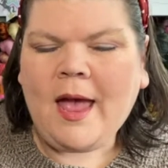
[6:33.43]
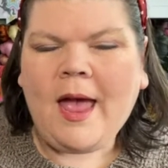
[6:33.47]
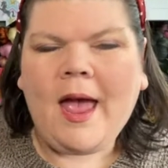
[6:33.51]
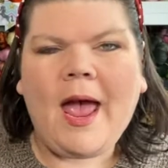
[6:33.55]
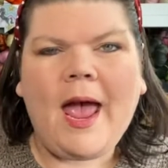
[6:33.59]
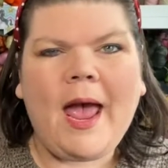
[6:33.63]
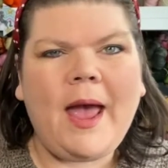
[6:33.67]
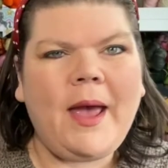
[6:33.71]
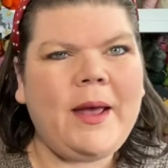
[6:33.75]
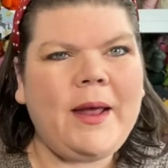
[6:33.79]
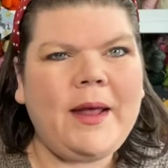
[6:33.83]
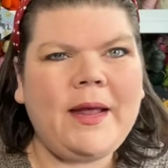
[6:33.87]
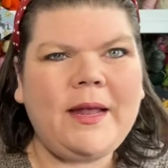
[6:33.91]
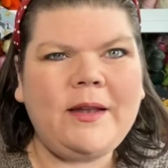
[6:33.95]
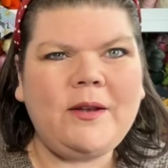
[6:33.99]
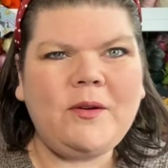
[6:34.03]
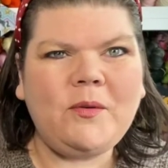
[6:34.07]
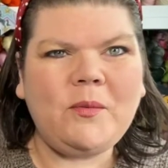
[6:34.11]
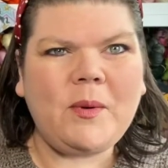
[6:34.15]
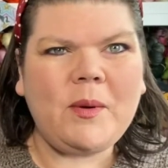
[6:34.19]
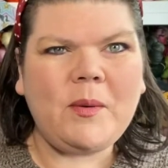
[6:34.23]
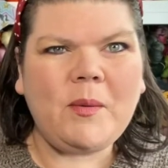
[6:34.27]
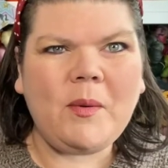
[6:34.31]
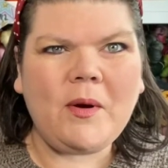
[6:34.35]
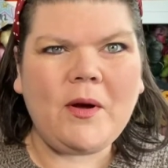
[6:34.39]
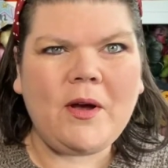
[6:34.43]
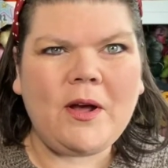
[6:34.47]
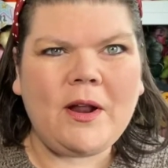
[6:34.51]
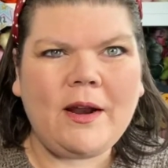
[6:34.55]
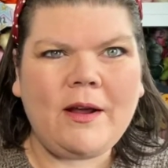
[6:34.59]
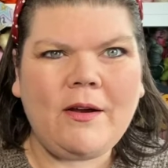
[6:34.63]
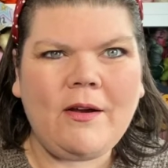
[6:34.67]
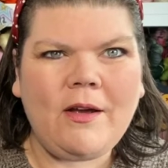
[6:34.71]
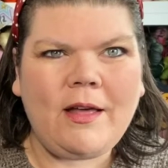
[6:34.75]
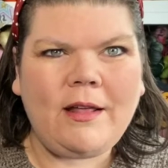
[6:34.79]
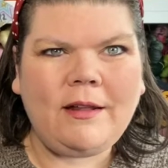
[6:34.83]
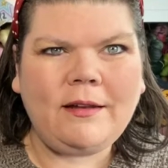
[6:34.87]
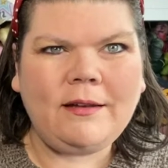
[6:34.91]
and we work on
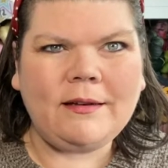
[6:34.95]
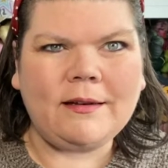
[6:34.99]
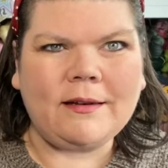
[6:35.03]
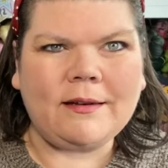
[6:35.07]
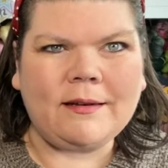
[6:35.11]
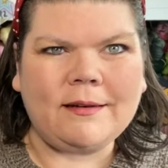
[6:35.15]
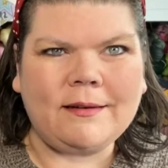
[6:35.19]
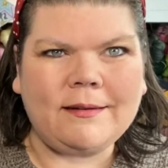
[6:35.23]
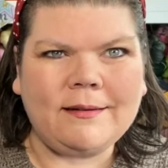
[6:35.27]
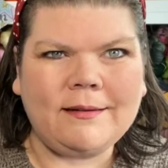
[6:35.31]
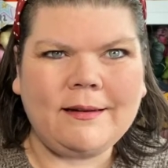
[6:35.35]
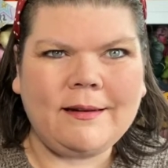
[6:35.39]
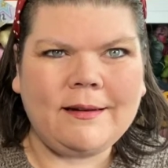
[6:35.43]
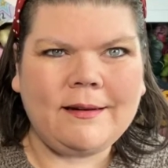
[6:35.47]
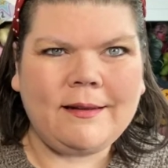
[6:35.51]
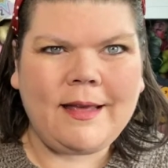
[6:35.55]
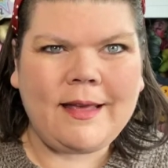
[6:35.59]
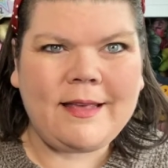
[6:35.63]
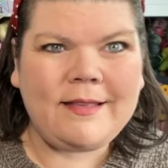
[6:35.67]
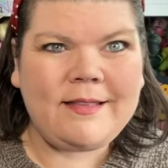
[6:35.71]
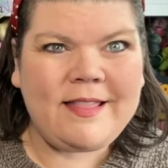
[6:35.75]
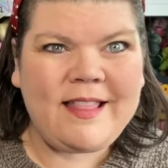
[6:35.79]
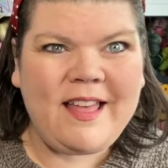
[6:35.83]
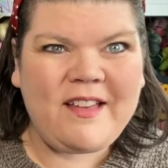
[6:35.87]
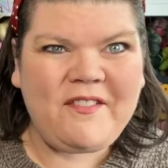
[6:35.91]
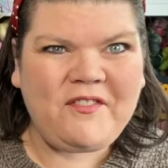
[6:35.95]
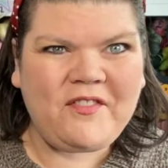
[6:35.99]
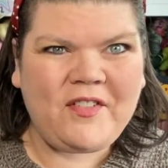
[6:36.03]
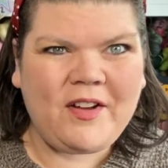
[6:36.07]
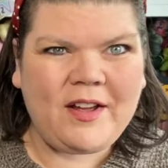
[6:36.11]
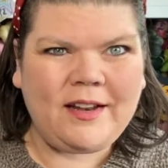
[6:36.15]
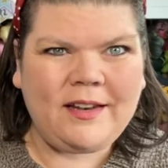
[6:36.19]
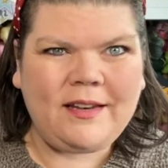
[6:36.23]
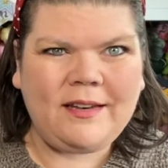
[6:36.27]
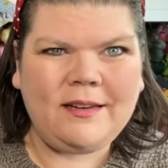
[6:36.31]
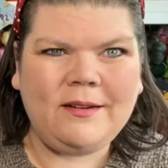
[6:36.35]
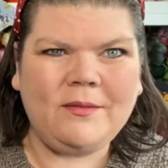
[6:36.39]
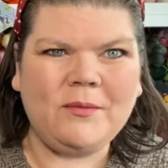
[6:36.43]
our Elton. Isn't that
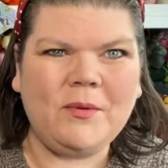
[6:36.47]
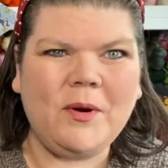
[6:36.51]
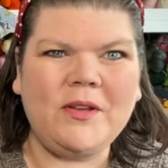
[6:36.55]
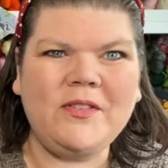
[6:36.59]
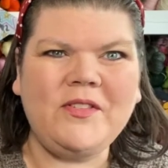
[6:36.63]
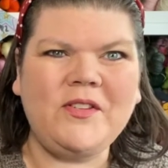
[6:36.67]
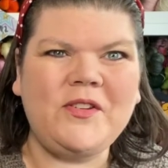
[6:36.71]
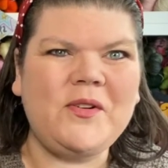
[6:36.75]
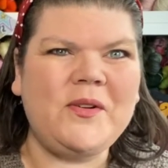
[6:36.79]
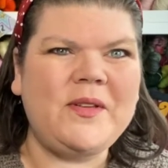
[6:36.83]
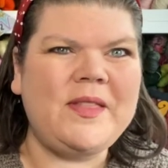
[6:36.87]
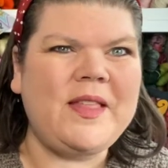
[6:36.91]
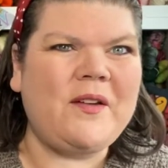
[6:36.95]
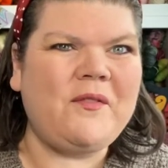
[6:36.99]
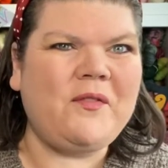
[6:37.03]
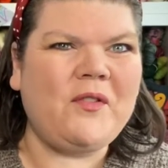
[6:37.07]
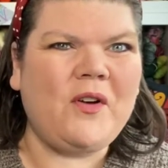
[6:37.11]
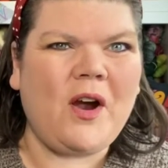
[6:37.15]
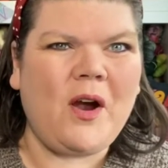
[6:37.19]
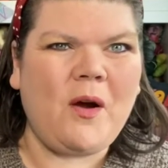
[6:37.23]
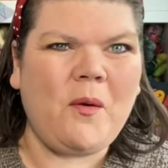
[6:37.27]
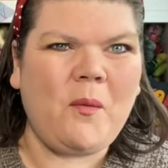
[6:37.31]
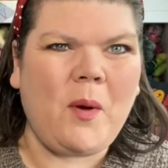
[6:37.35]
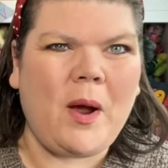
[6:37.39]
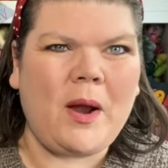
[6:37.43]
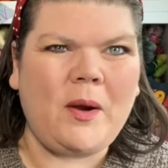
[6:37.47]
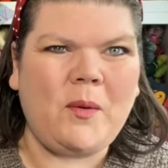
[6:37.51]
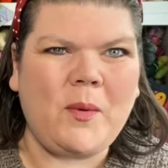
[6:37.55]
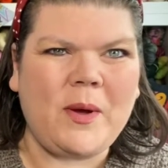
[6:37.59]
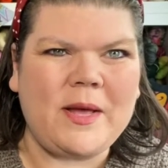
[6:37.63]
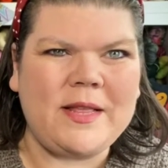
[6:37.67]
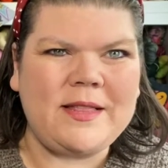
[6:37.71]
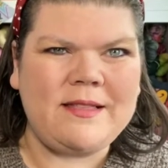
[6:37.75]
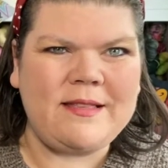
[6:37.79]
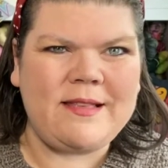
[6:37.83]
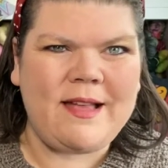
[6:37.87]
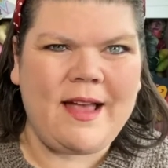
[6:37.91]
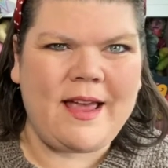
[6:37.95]
fun? We're also doing that for our Wine
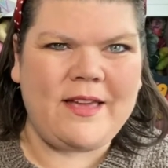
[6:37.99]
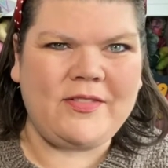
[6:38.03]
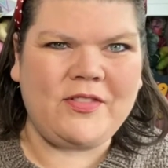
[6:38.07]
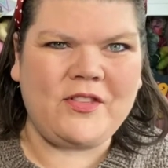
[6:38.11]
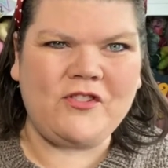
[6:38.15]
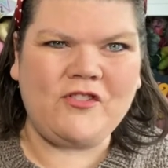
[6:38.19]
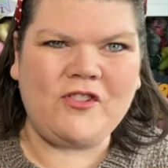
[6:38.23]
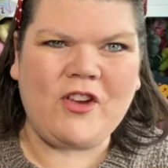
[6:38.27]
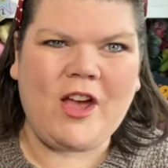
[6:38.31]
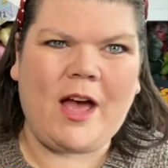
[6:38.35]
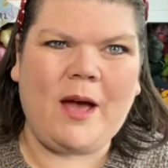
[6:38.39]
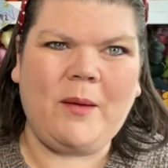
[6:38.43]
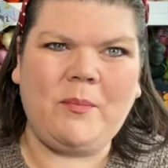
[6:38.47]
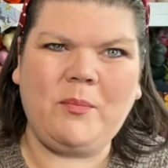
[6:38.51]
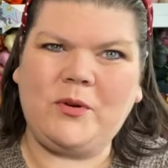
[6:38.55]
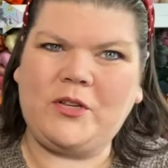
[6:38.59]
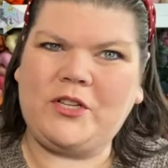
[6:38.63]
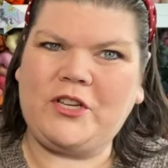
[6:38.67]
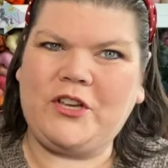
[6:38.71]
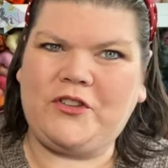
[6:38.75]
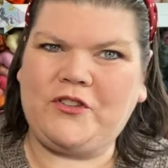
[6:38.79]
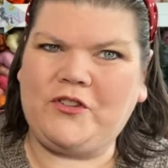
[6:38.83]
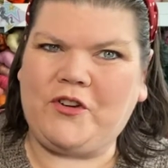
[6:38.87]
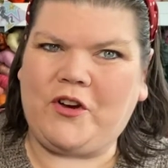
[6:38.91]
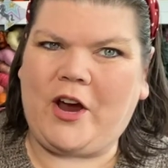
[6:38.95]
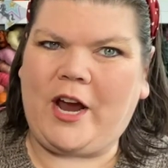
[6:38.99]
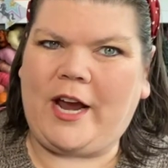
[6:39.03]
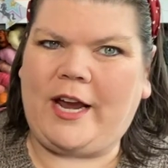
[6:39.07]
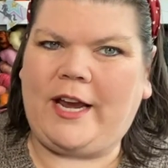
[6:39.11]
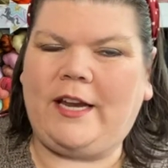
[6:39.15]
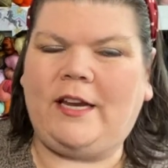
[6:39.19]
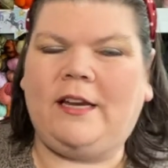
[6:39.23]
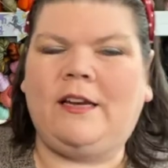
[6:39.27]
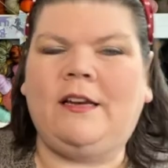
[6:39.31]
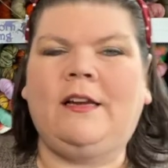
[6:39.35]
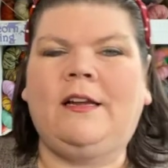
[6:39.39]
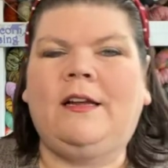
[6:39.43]
Wednesday at the shop, which is great.